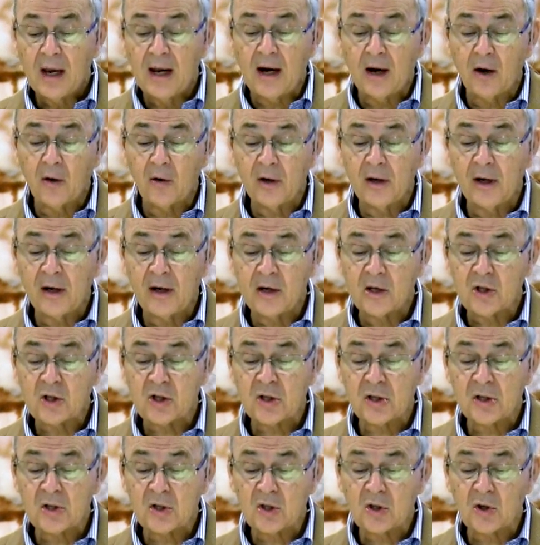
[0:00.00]
Aaron and
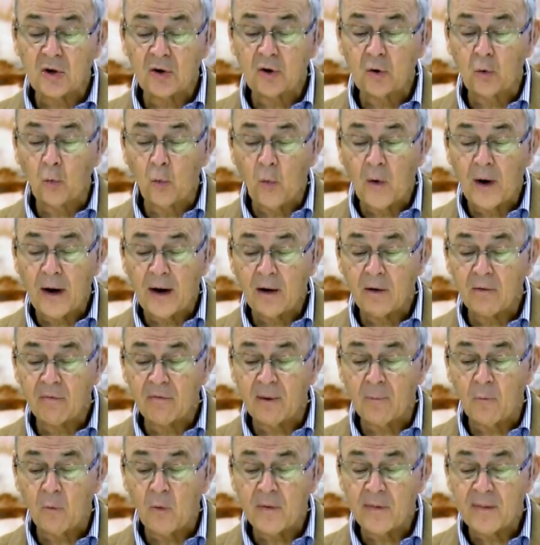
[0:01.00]
his sons are to wear
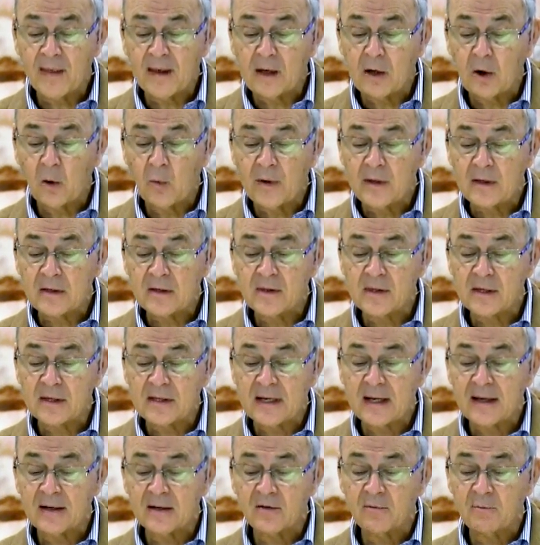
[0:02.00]
them when they go into the
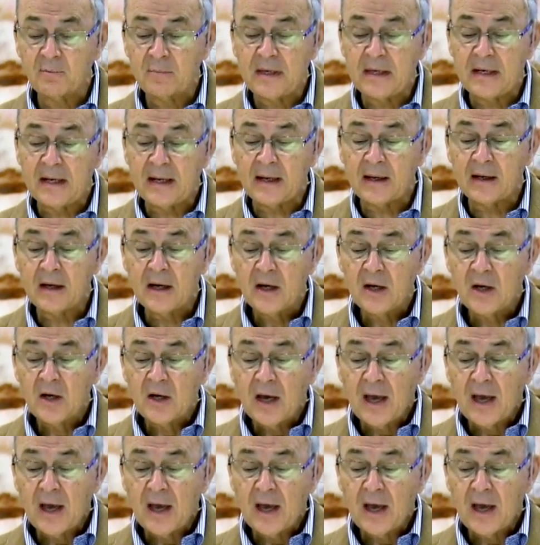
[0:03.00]
tent of meeting